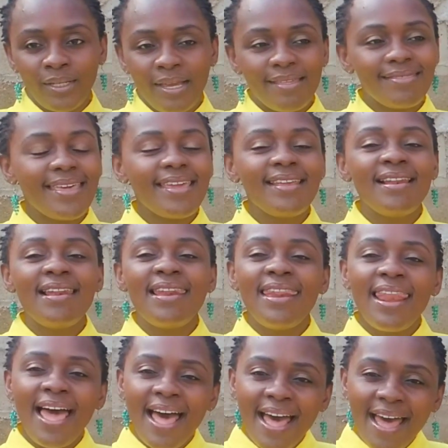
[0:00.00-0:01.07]
They
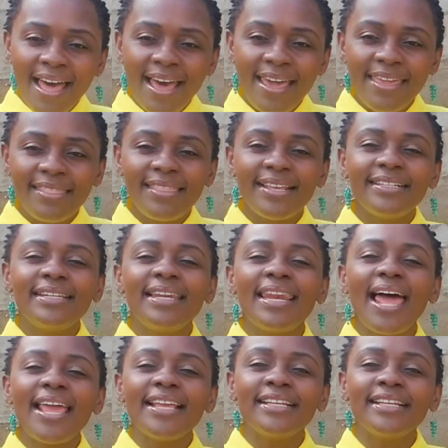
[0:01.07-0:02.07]
lie, they lie